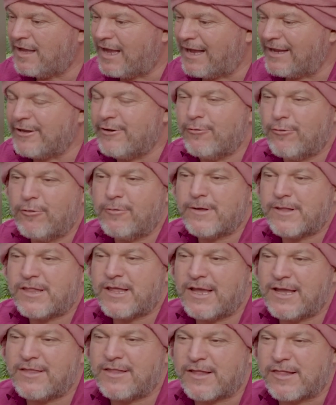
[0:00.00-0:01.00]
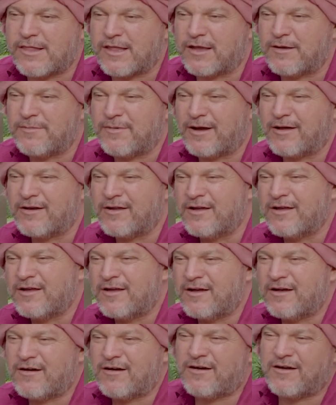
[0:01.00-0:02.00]
And you always hear this thing about,
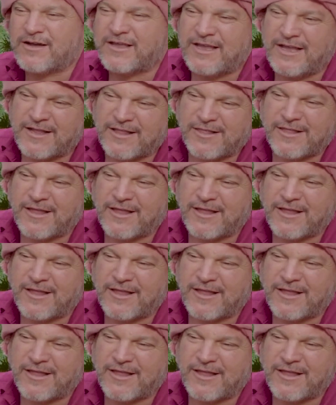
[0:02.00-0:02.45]
oh, kids,